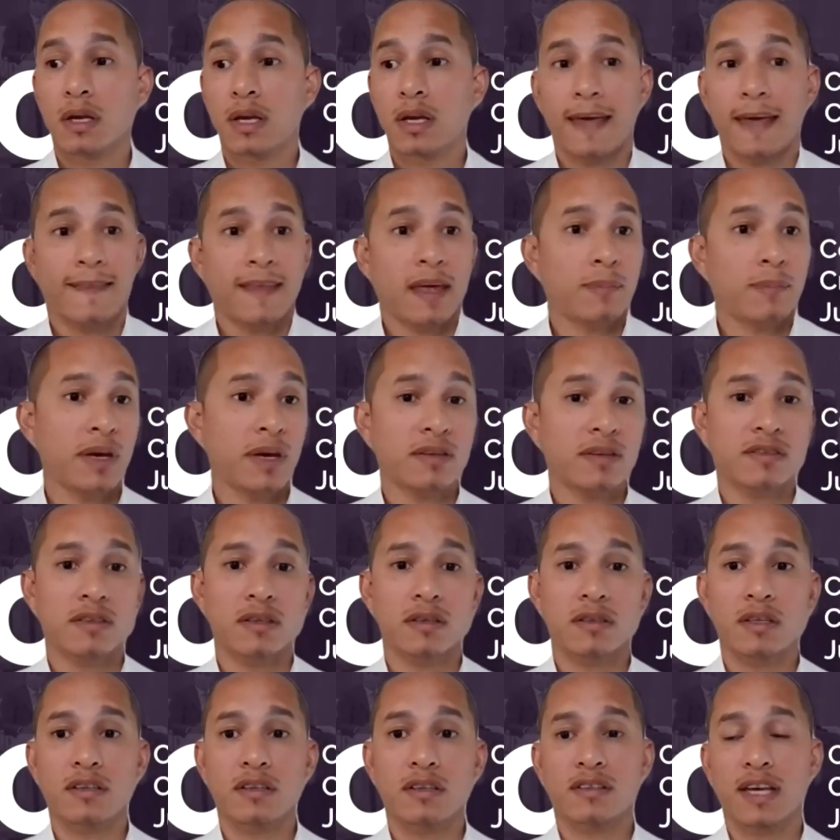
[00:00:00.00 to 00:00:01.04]
and they
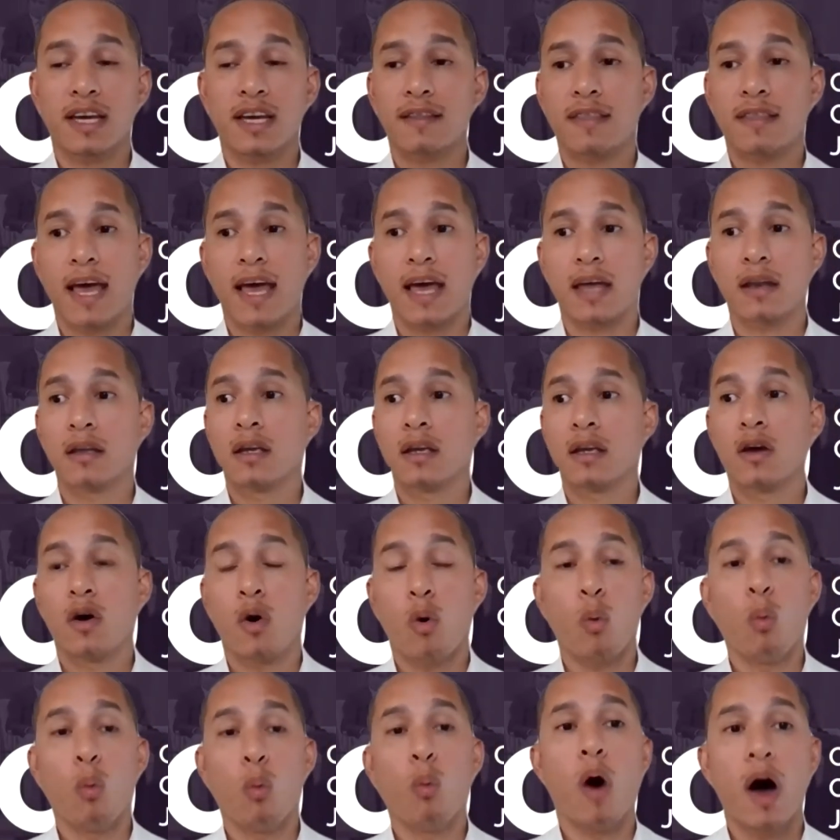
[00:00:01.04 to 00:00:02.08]
basically said that
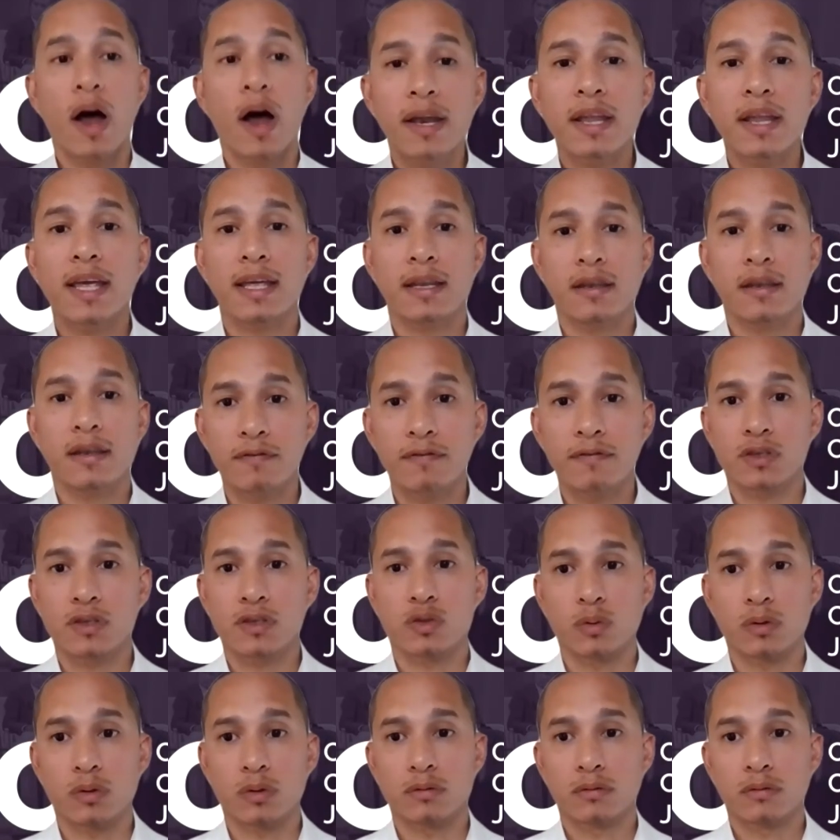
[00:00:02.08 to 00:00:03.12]
one
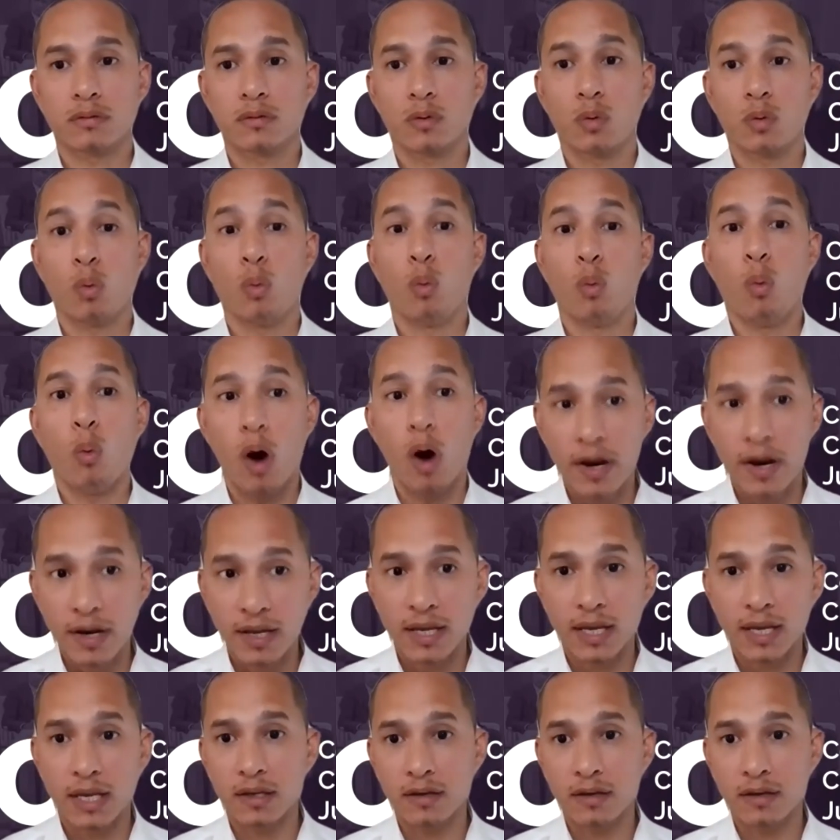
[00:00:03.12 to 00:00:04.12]
individual who